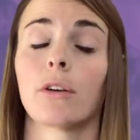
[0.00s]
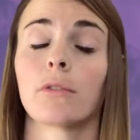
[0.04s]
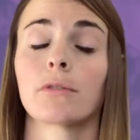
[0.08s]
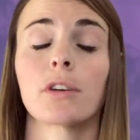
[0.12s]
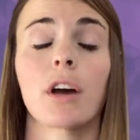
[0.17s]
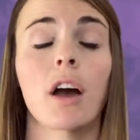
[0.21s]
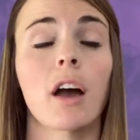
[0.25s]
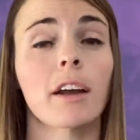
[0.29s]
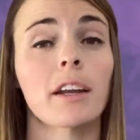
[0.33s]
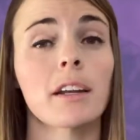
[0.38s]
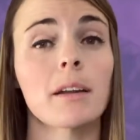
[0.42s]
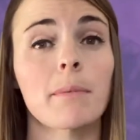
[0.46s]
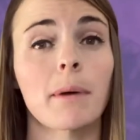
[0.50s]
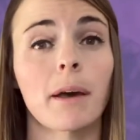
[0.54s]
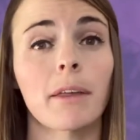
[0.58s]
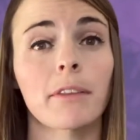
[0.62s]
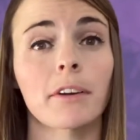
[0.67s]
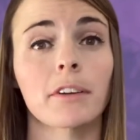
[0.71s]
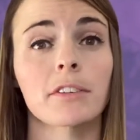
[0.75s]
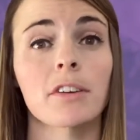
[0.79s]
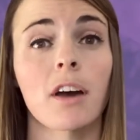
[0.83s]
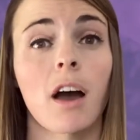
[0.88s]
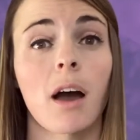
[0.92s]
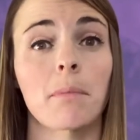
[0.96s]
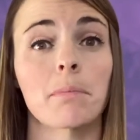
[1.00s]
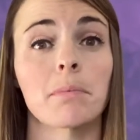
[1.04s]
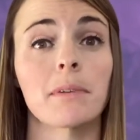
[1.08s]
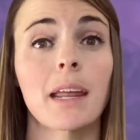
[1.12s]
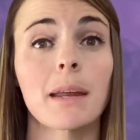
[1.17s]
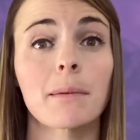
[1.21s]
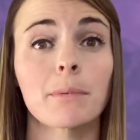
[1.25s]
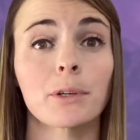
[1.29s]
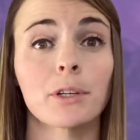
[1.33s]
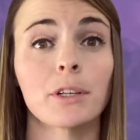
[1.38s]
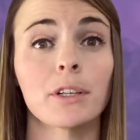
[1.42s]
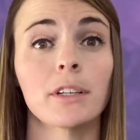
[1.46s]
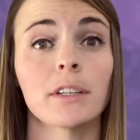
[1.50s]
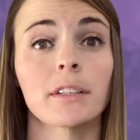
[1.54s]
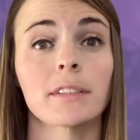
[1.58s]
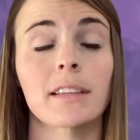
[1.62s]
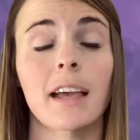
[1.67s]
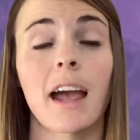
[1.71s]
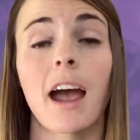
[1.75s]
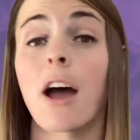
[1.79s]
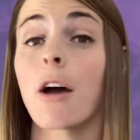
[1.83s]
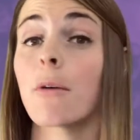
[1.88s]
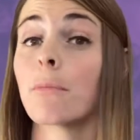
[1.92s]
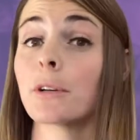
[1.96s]
talking about their top neighborhoods,
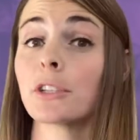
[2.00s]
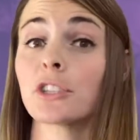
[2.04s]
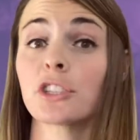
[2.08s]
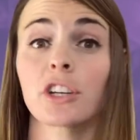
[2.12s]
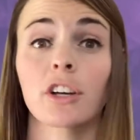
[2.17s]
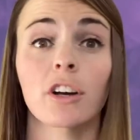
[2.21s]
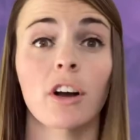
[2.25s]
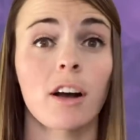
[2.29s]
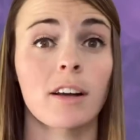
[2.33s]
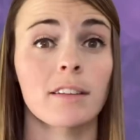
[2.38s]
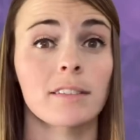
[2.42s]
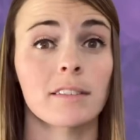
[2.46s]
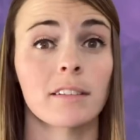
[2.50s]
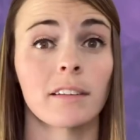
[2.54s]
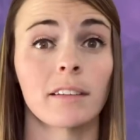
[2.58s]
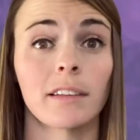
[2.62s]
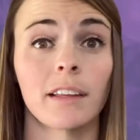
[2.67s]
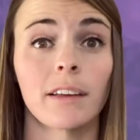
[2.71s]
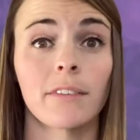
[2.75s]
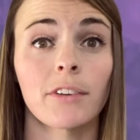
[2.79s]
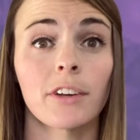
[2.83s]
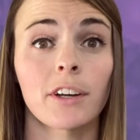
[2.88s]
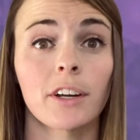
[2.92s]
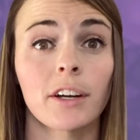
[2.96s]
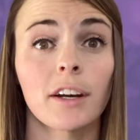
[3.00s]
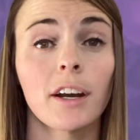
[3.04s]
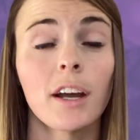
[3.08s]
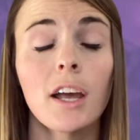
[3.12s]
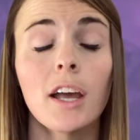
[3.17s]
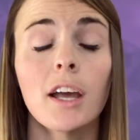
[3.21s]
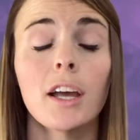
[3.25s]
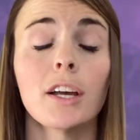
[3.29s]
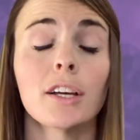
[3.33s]
how much it costs to live here.